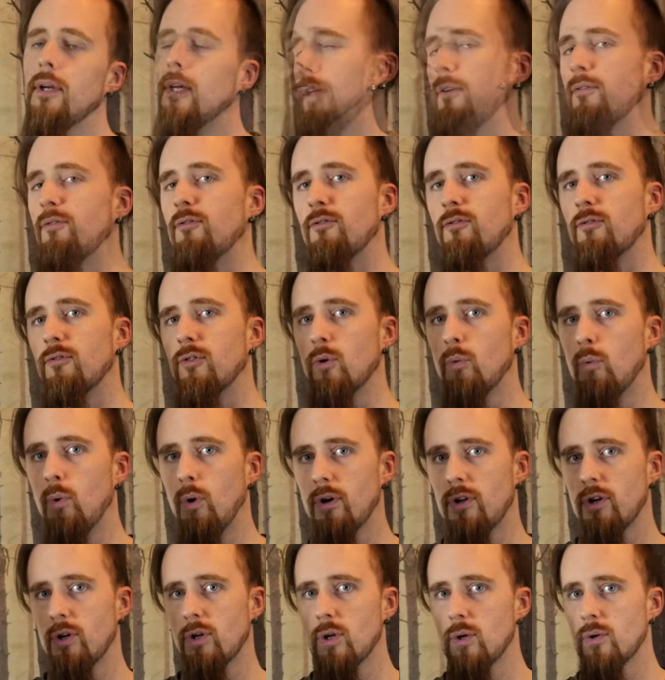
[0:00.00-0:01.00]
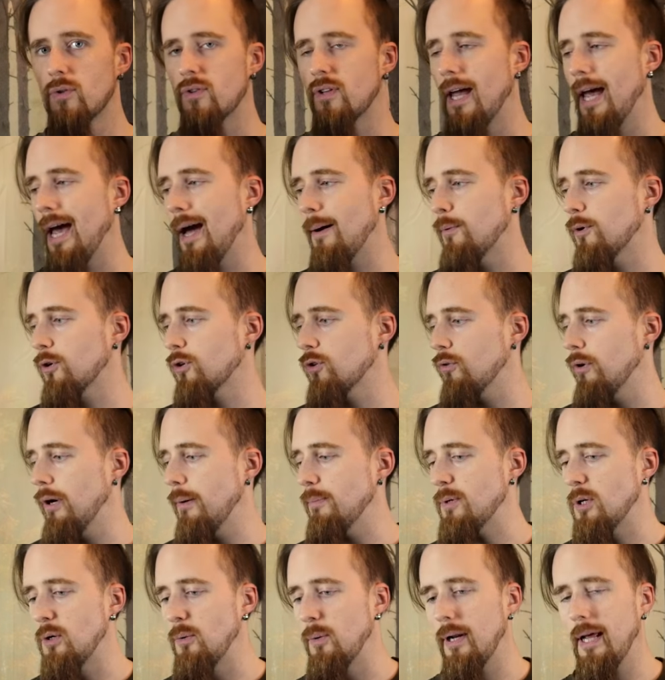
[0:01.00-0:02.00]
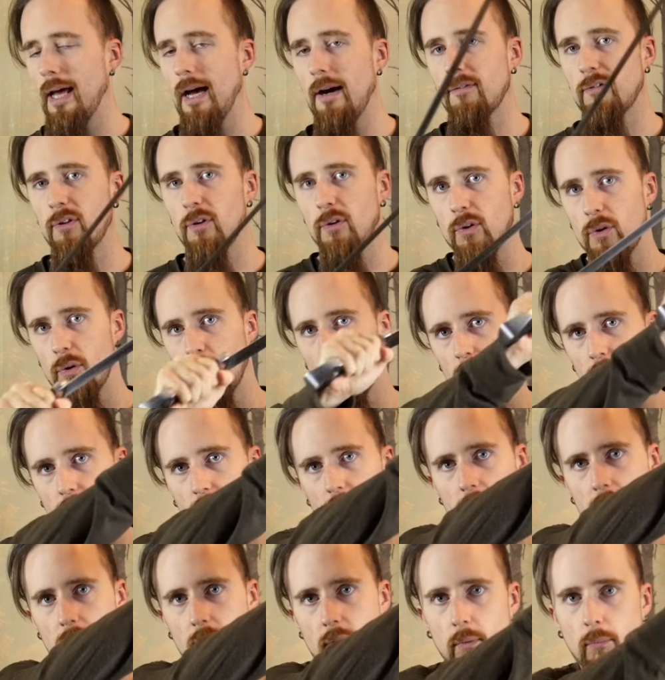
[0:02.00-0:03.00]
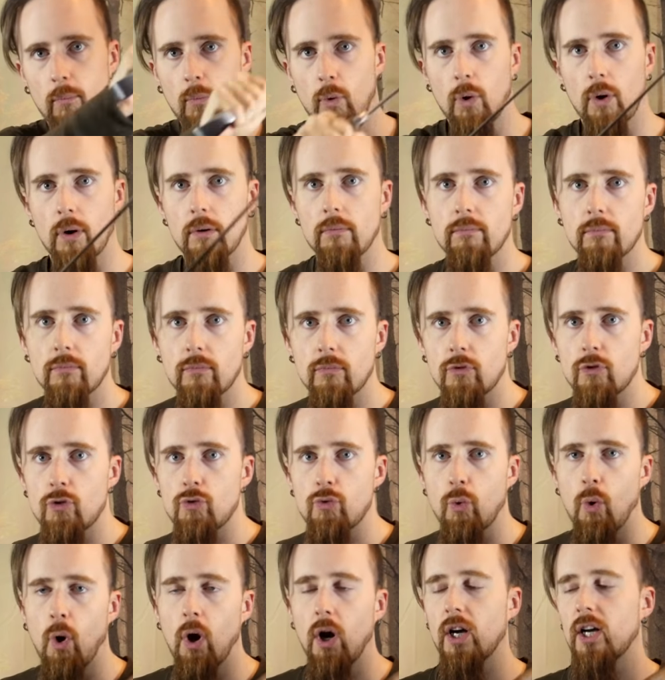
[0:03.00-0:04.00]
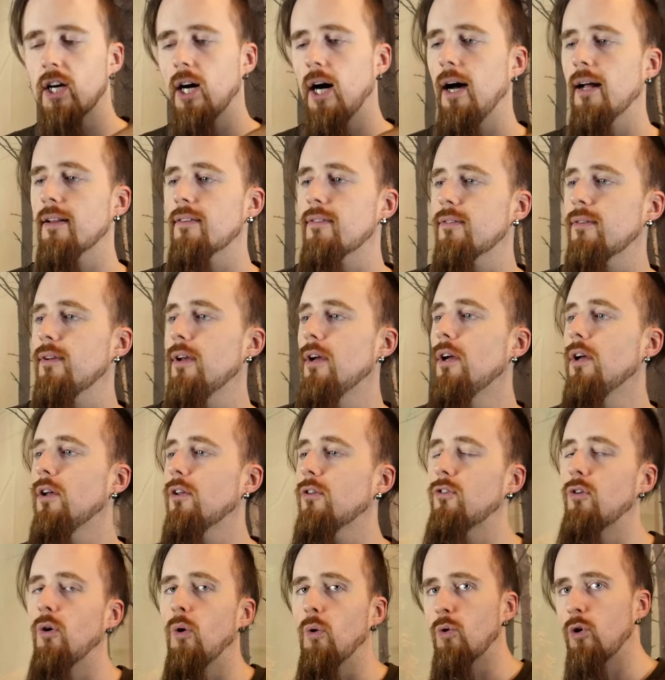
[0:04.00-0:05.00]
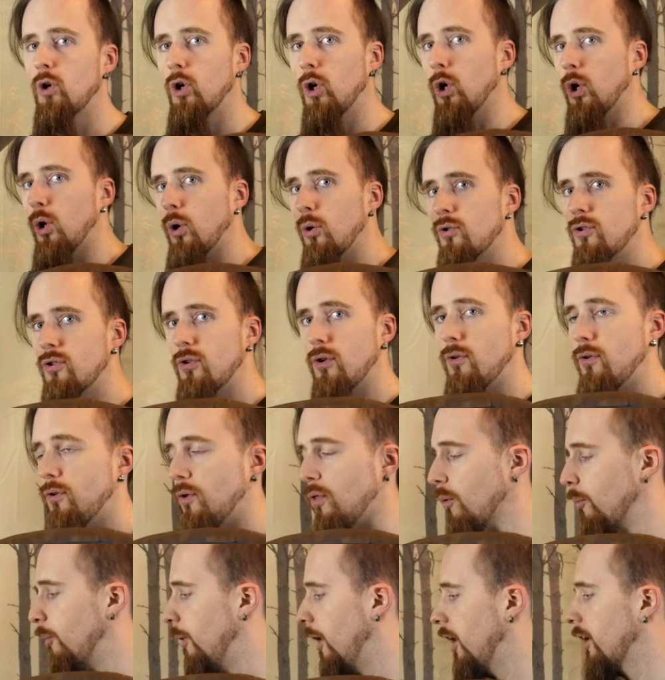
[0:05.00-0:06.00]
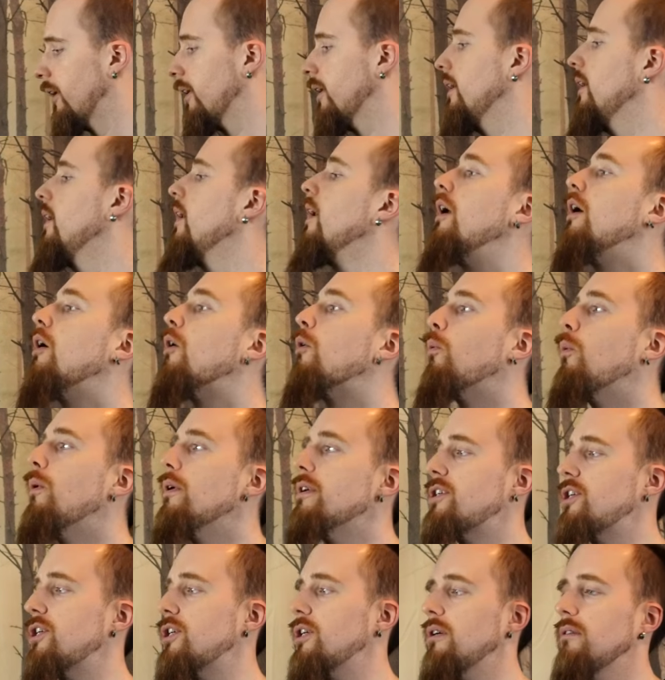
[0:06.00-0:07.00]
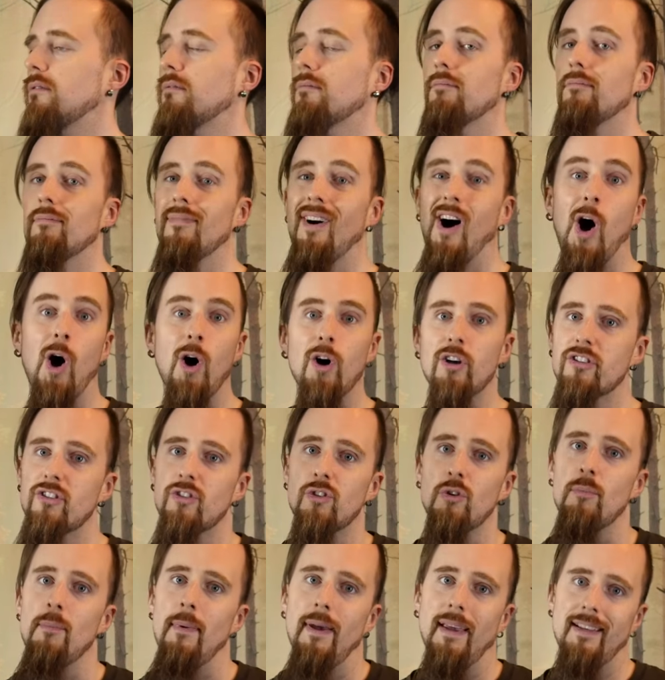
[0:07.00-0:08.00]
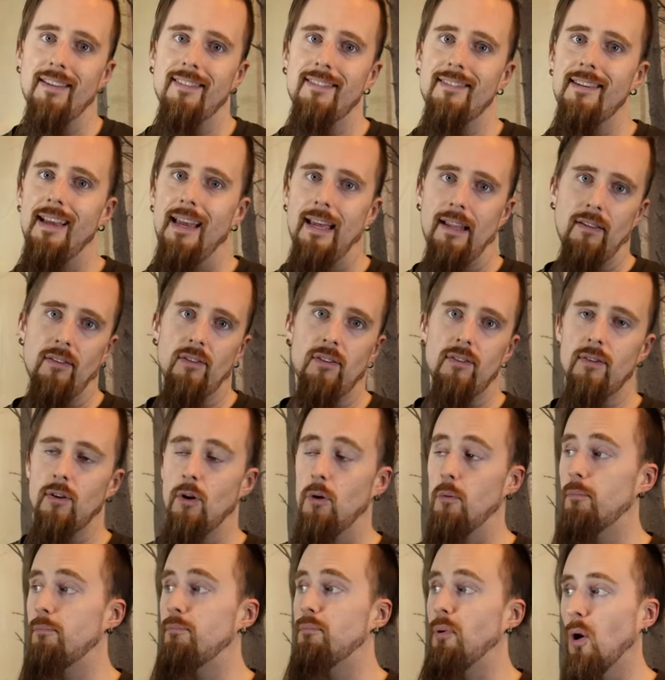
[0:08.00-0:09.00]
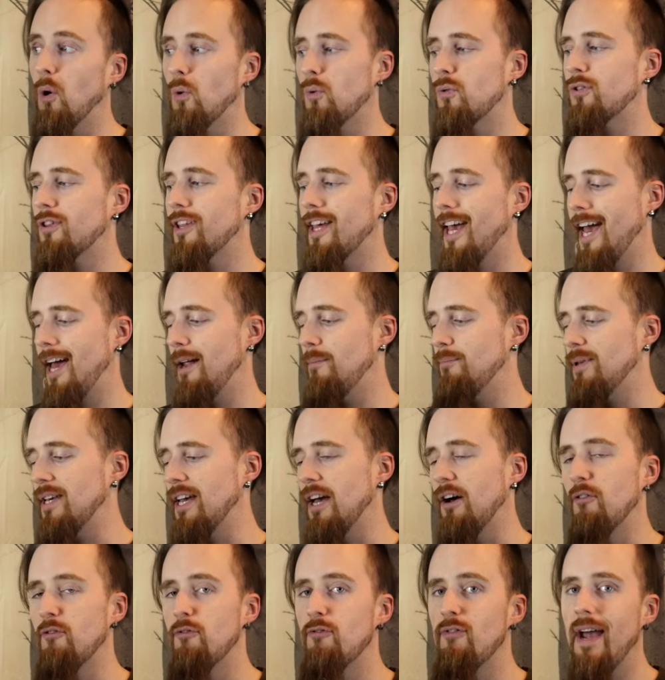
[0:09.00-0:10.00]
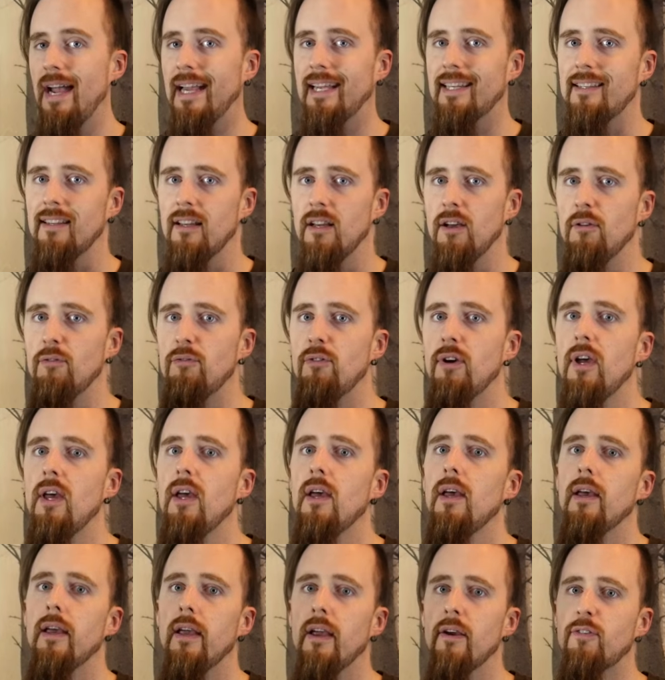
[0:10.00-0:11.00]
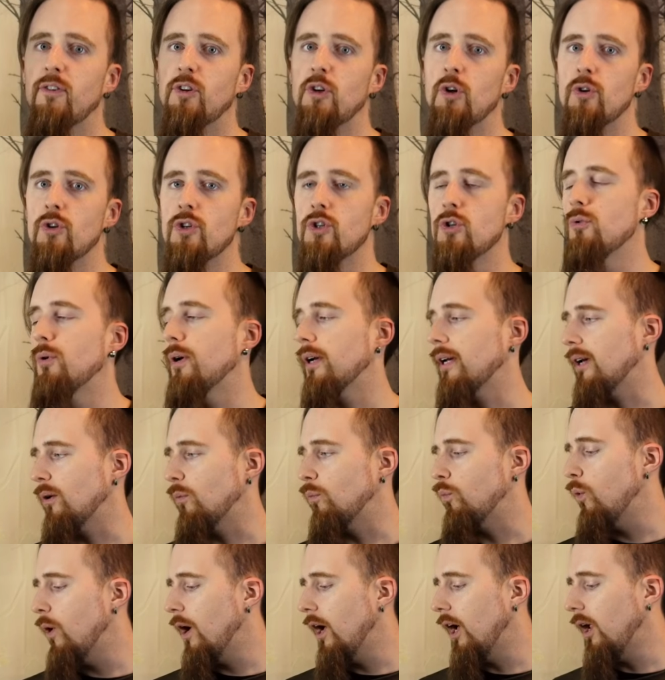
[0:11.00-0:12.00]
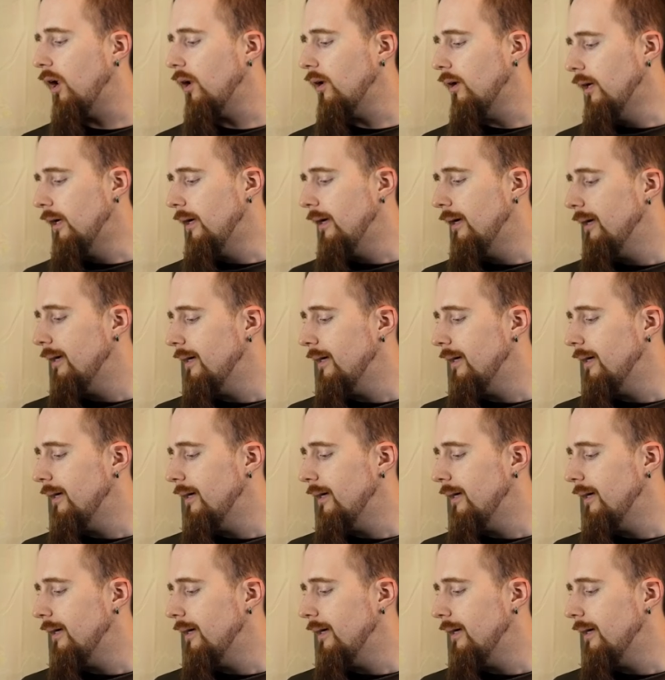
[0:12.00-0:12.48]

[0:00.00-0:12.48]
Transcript: If you were to use the hammer grip, you would have to use, you know, more draw cuts, so closer to the body, which also makes sense. You know, both can be effective if you're doing it well,